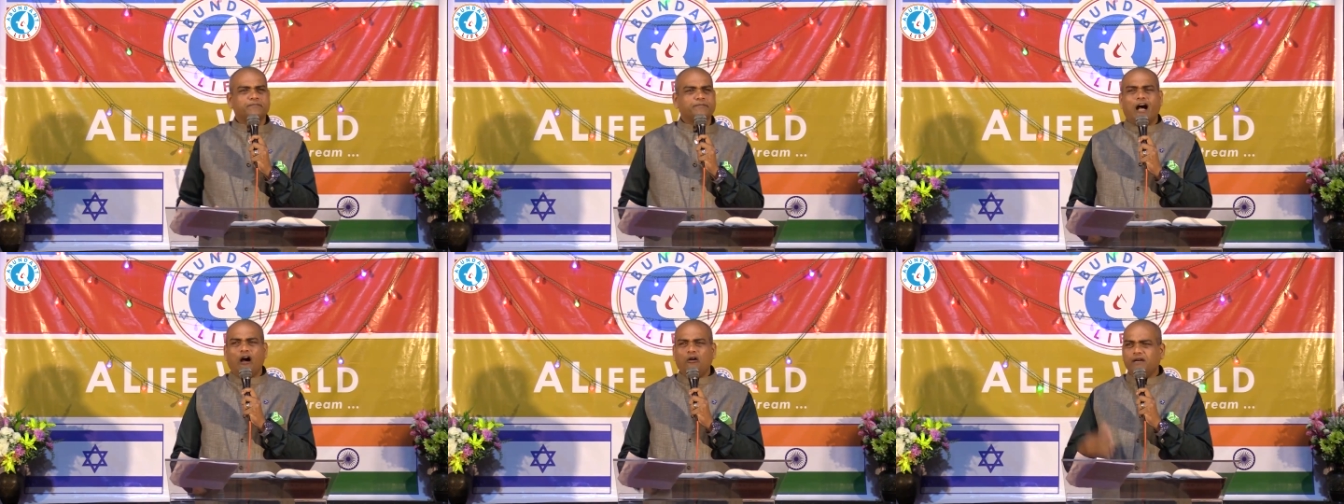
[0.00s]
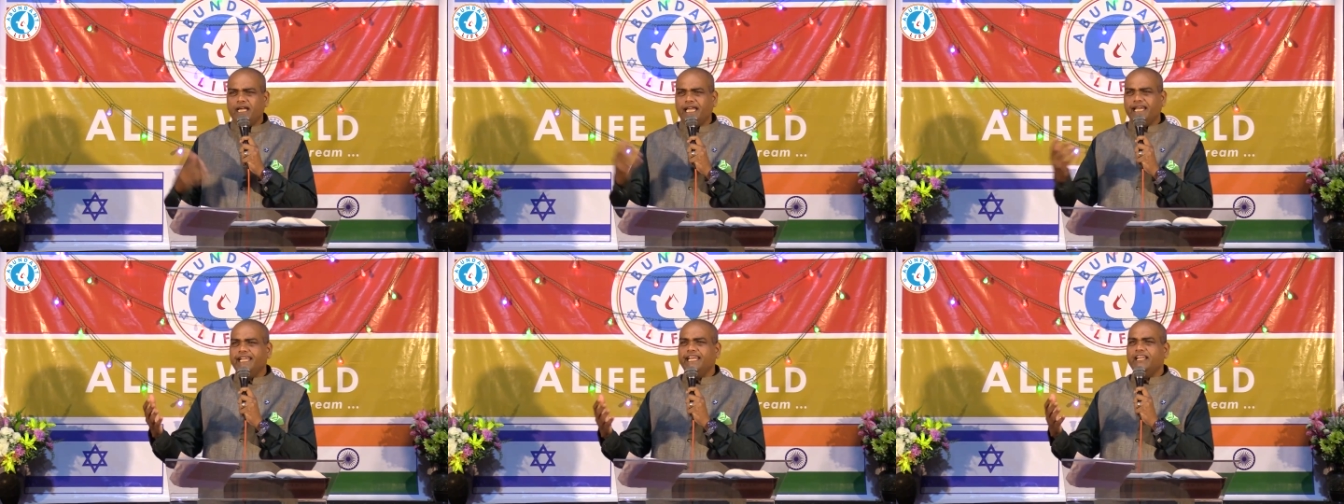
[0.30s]
How
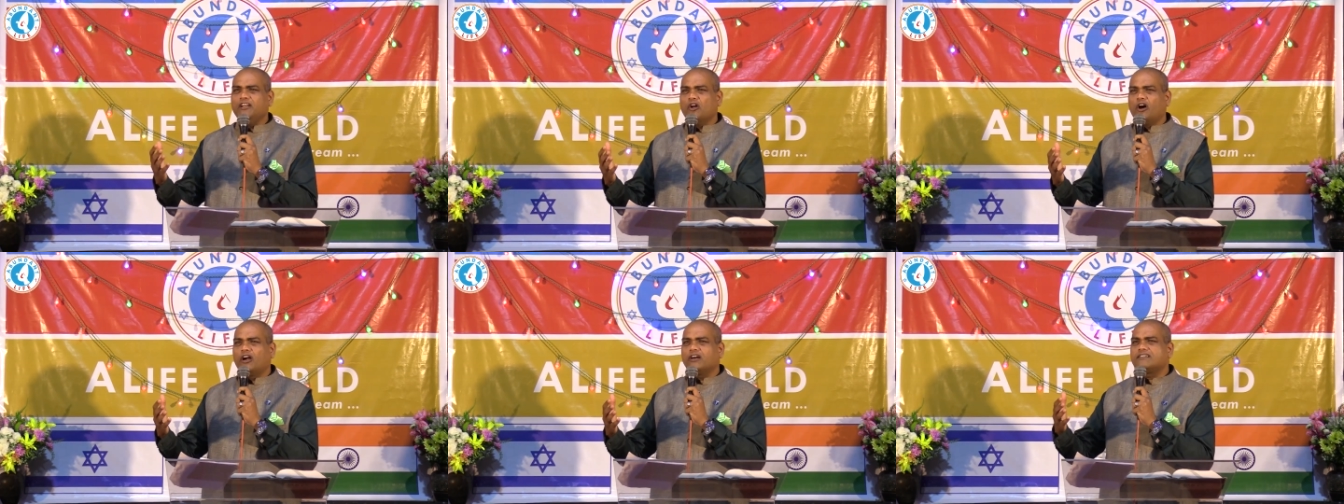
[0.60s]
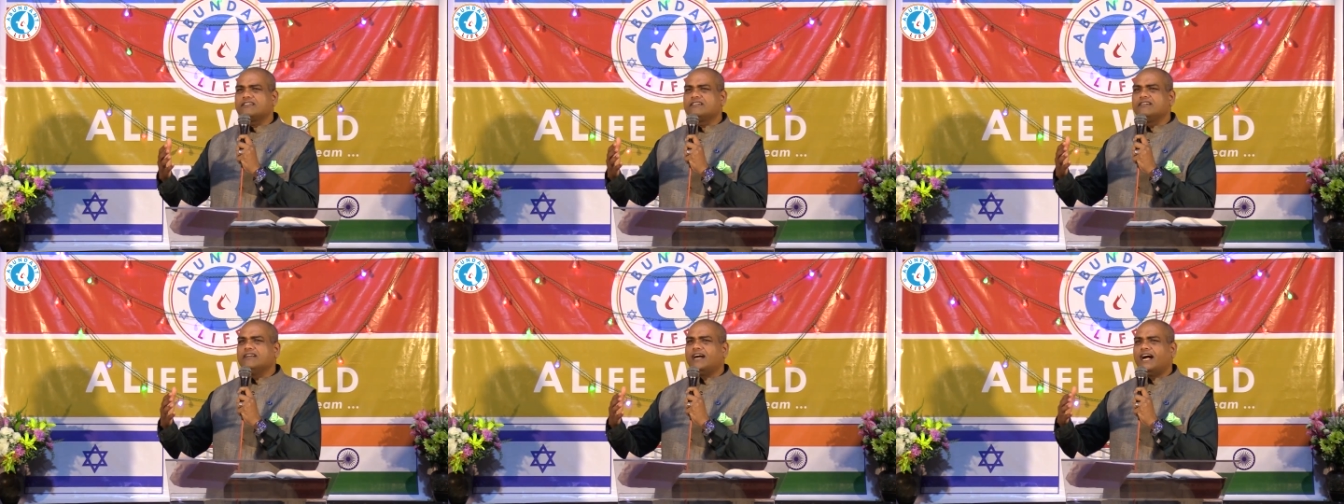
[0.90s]
can he
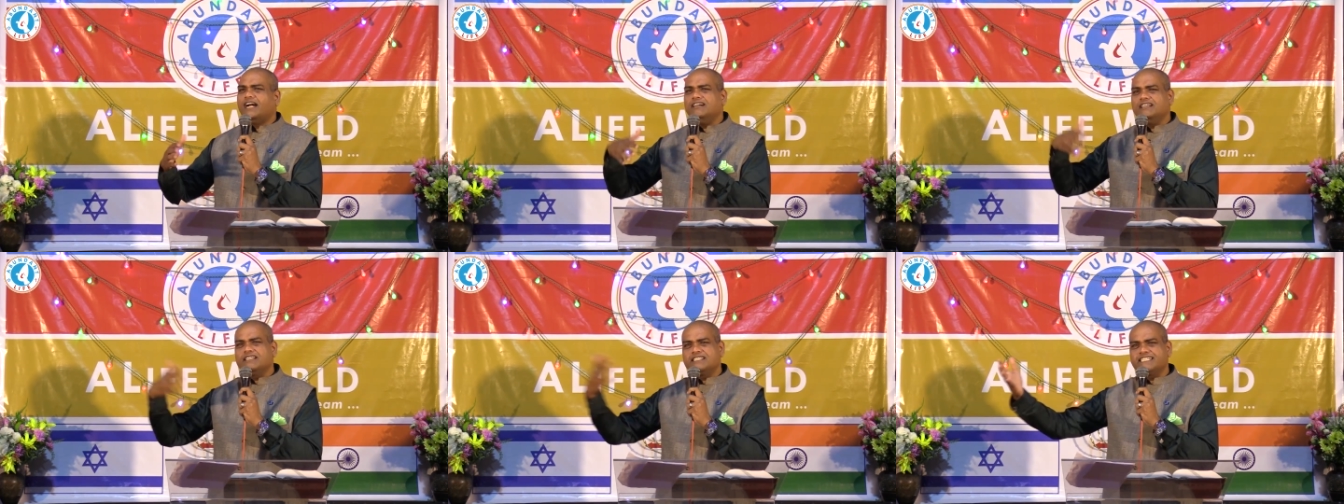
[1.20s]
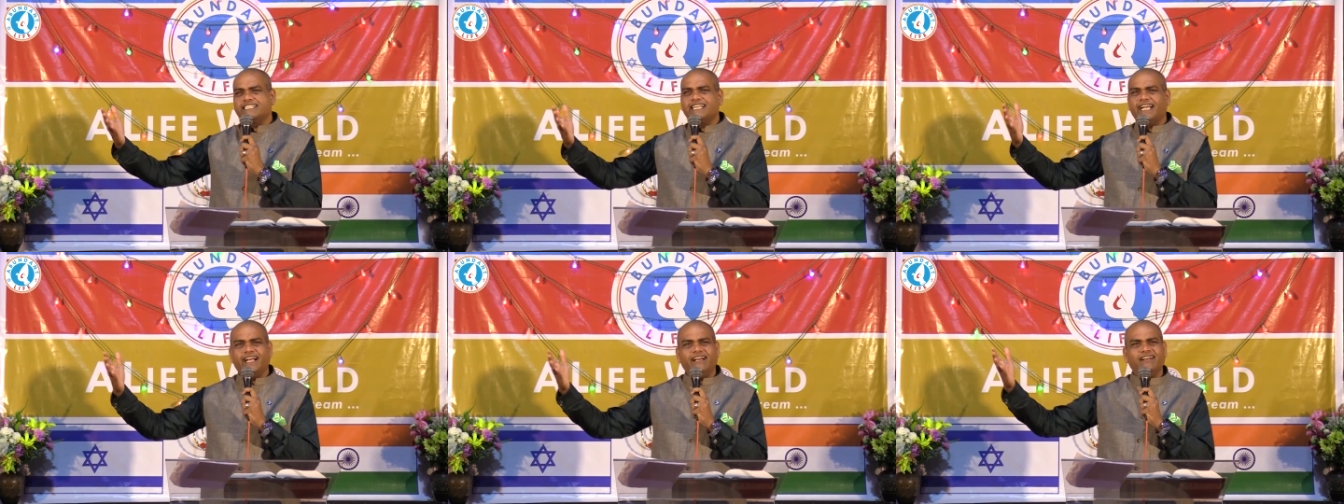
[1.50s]
not
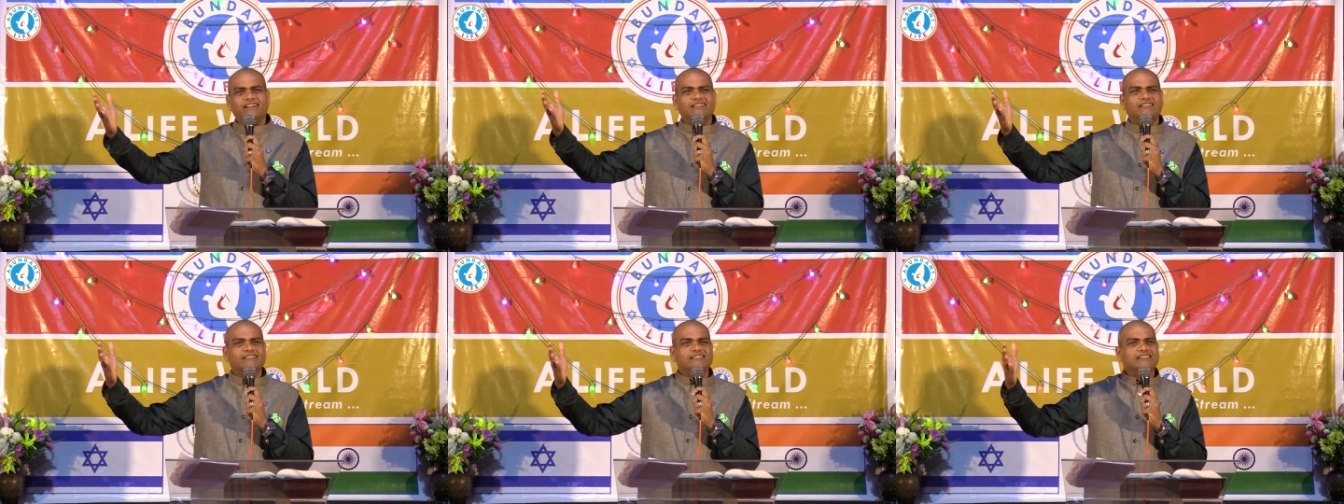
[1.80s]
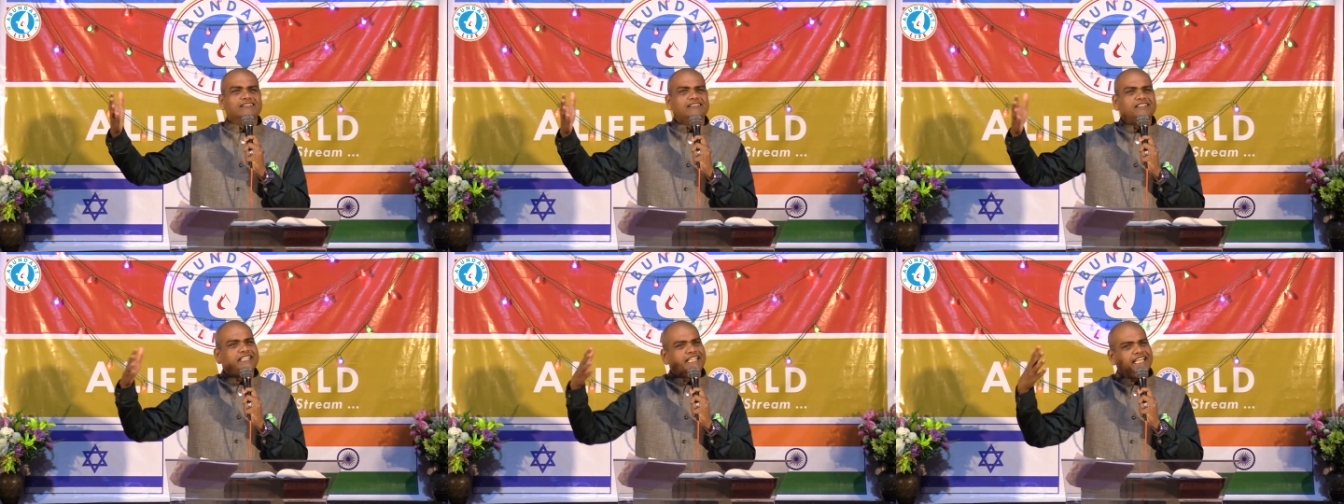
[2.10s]
understand
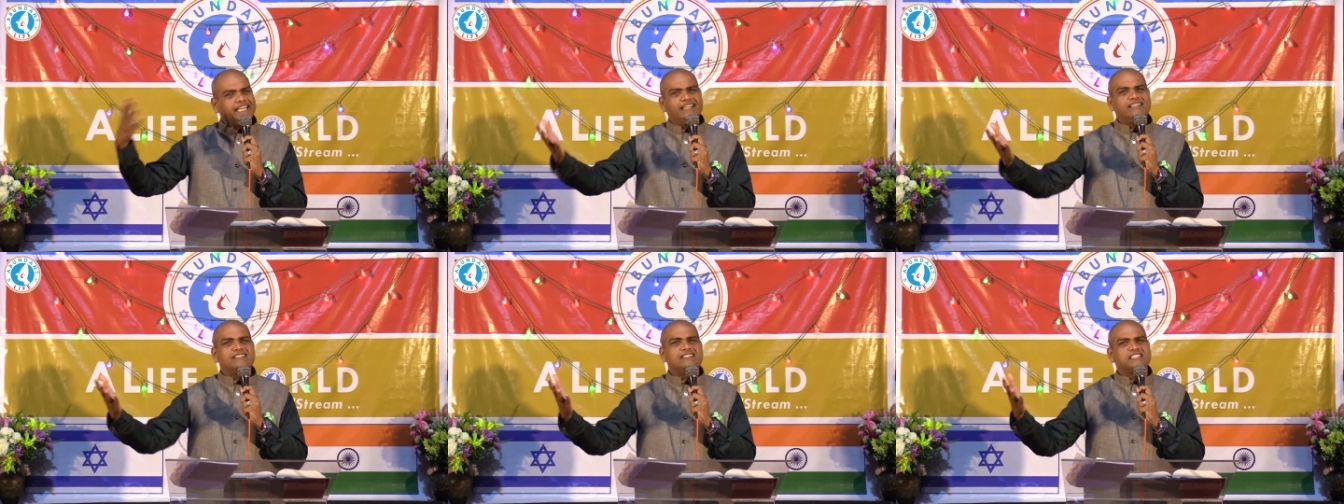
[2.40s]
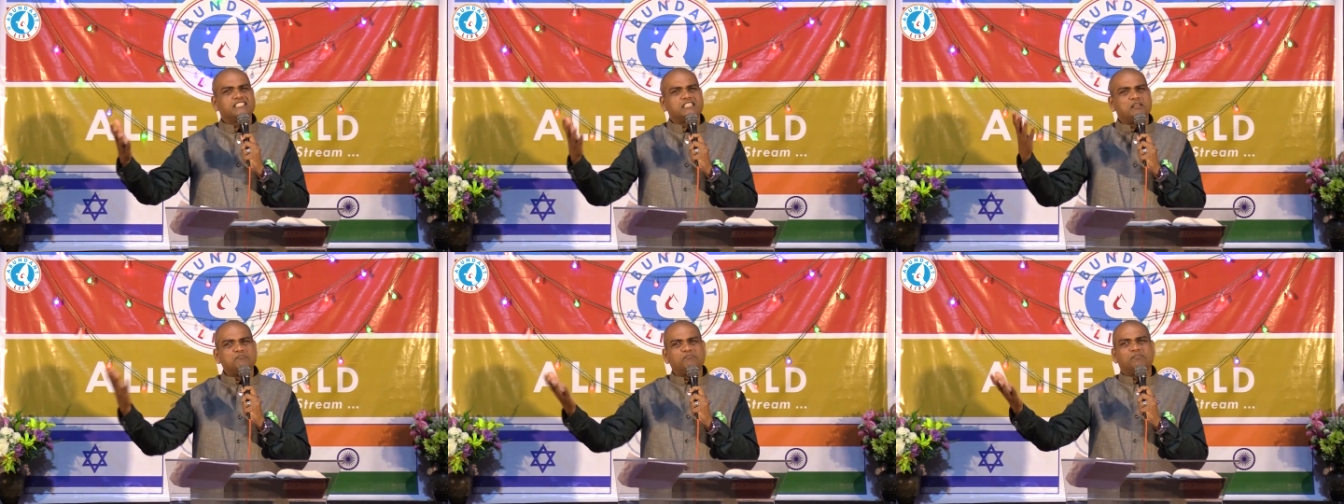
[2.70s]
these
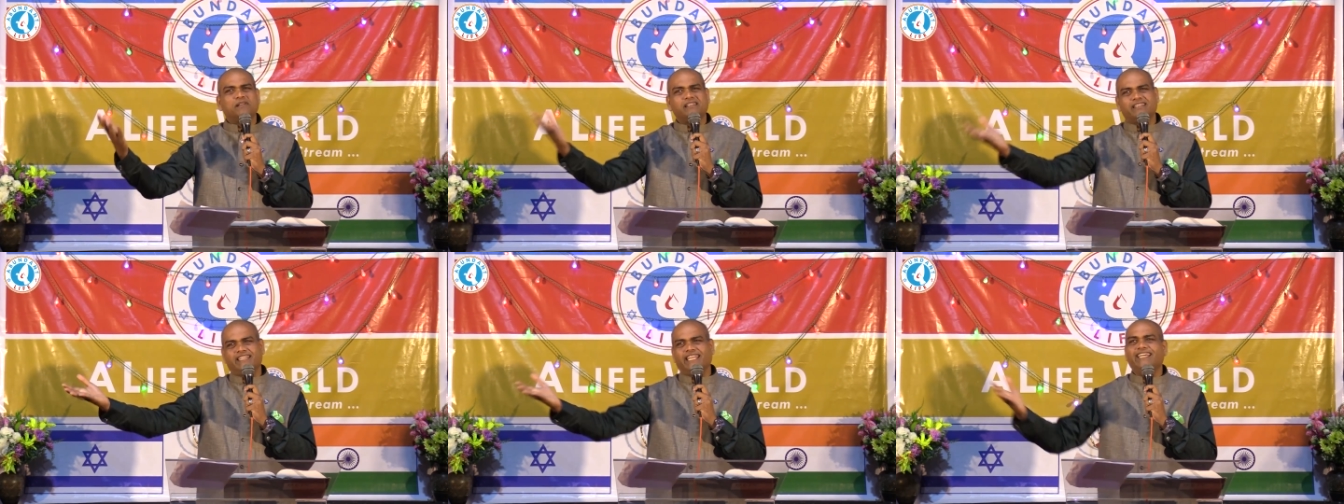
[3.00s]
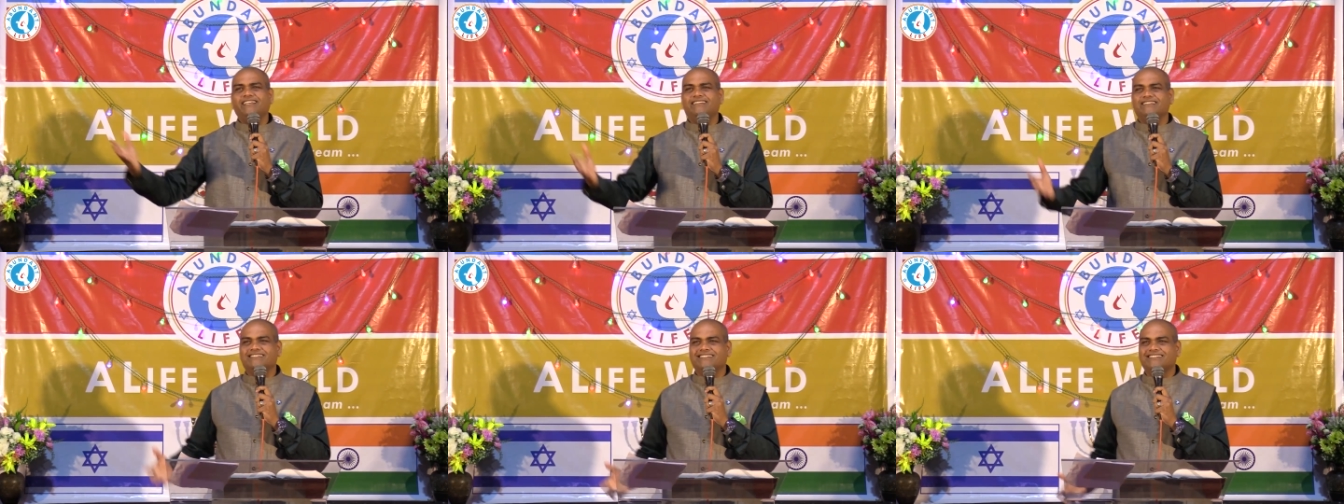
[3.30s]
simple
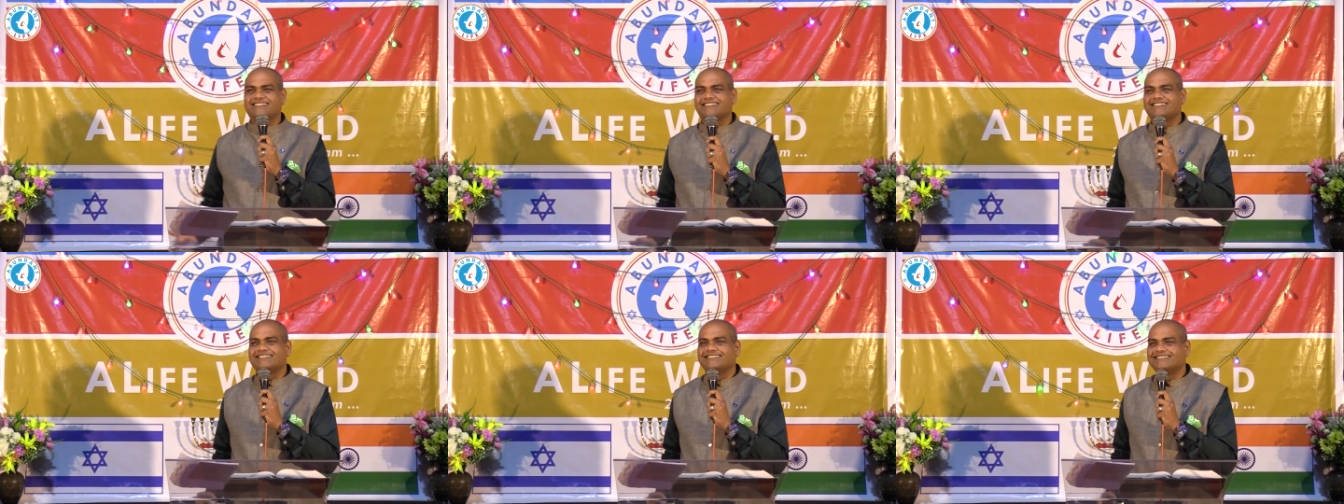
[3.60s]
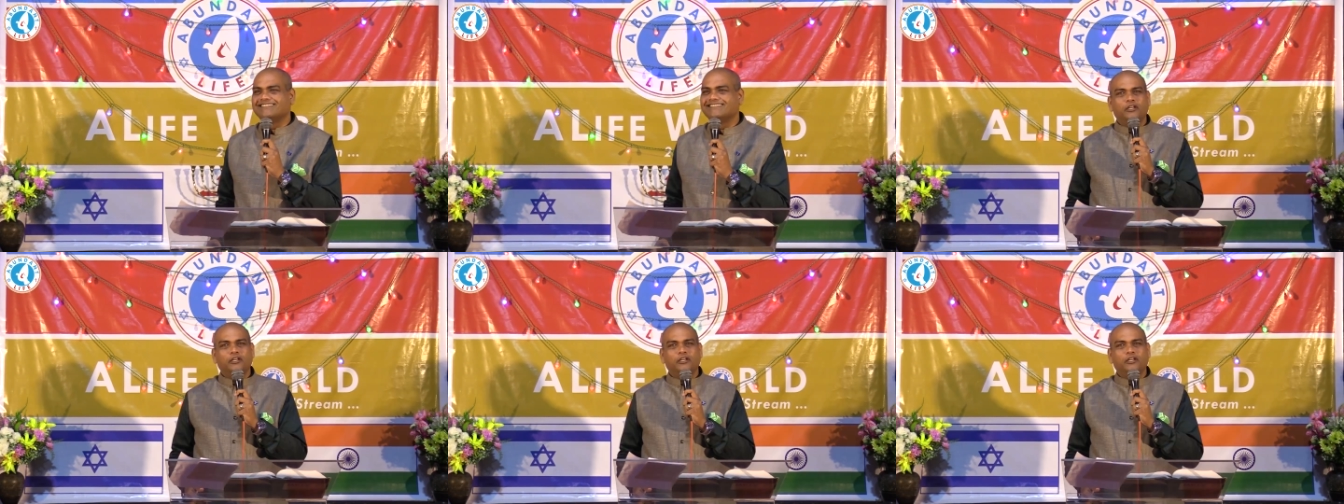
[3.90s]
things?